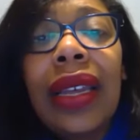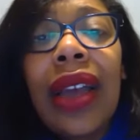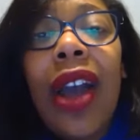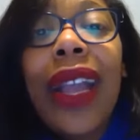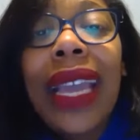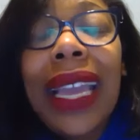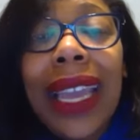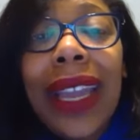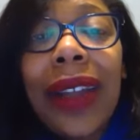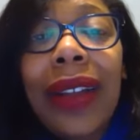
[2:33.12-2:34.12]
are
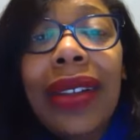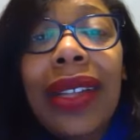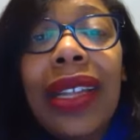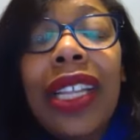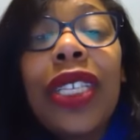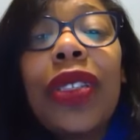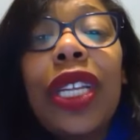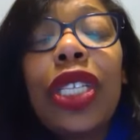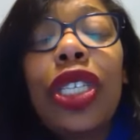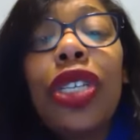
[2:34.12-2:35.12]
here so
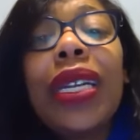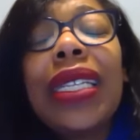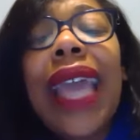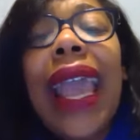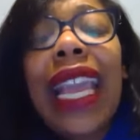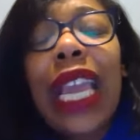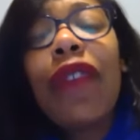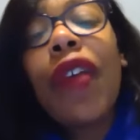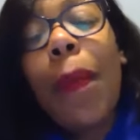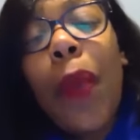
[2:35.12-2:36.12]
that you can take
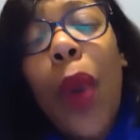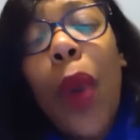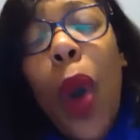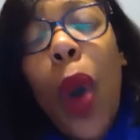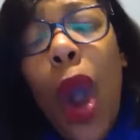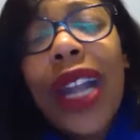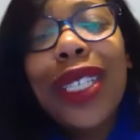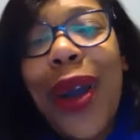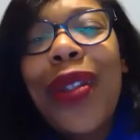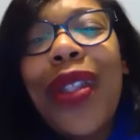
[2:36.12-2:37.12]
even more
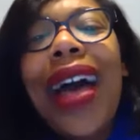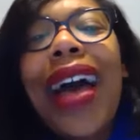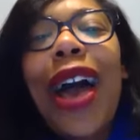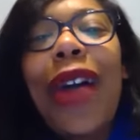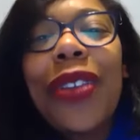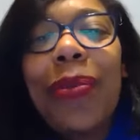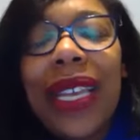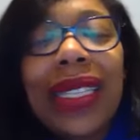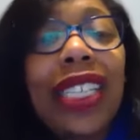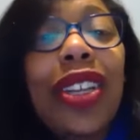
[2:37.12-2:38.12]
control of your
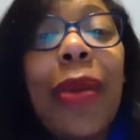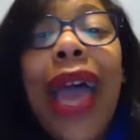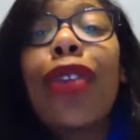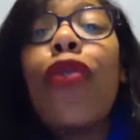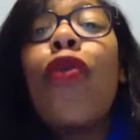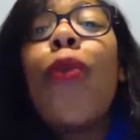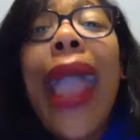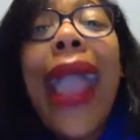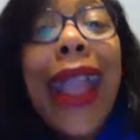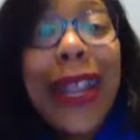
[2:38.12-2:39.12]
business no matter
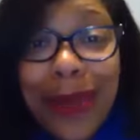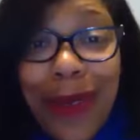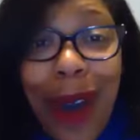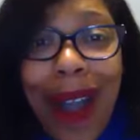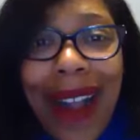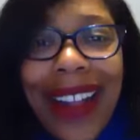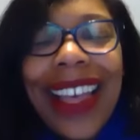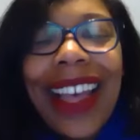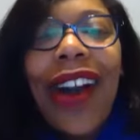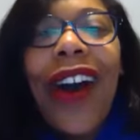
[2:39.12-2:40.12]
where you are
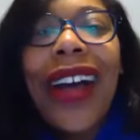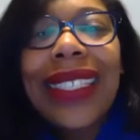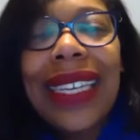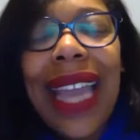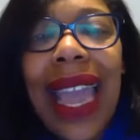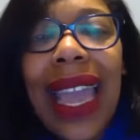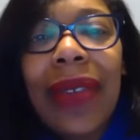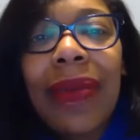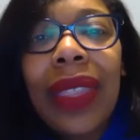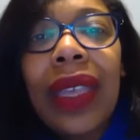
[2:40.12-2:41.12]
on today.
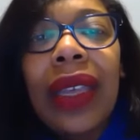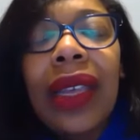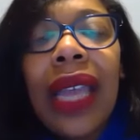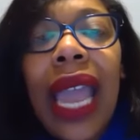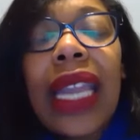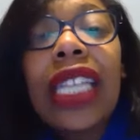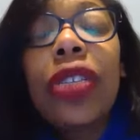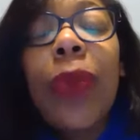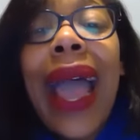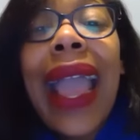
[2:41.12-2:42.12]
And it's
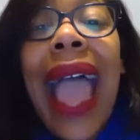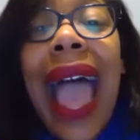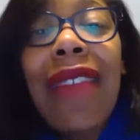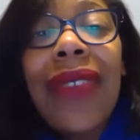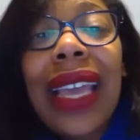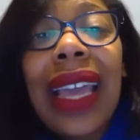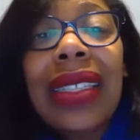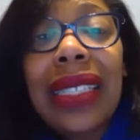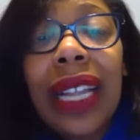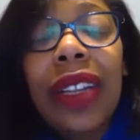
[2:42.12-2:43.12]
by having
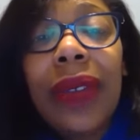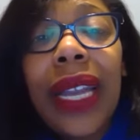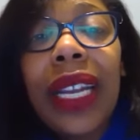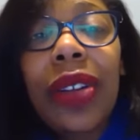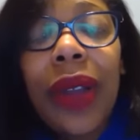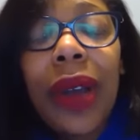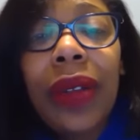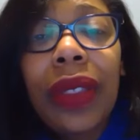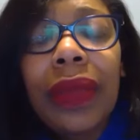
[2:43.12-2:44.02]
accelerated growth.